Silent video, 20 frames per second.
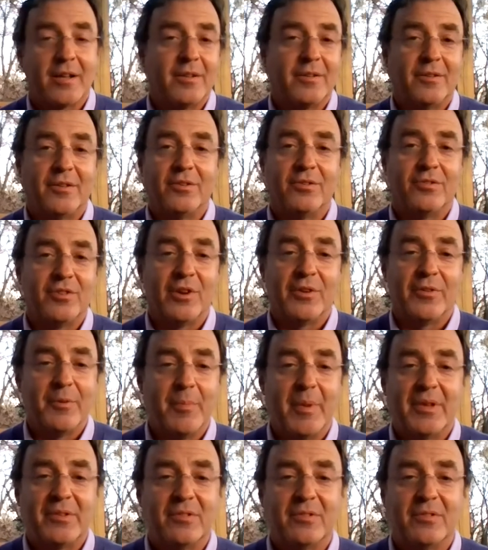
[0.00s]
to share the
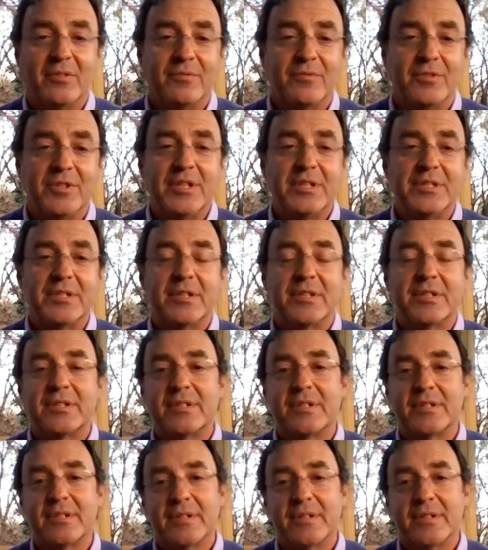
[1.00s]
message of Jesus.